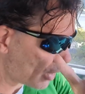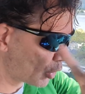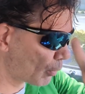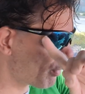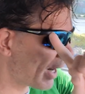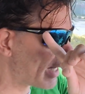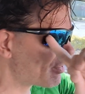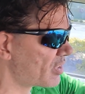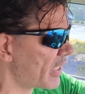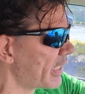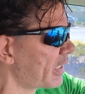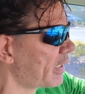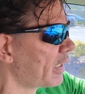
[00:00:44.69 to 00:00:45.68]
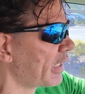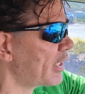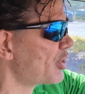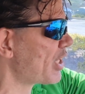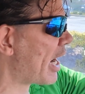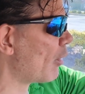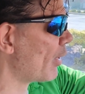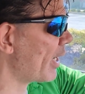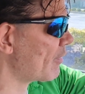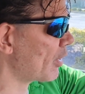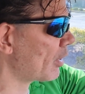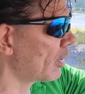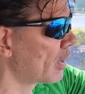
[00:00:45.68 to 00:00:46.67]
The Braves did clinch,
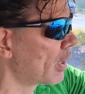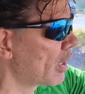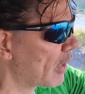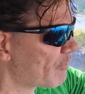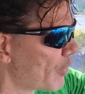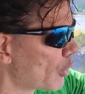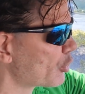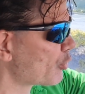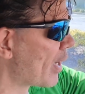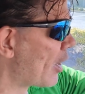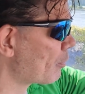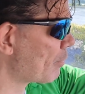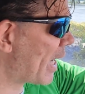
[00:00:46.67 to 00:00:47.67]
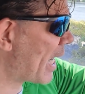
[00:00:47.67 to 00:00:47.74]
however, a first-round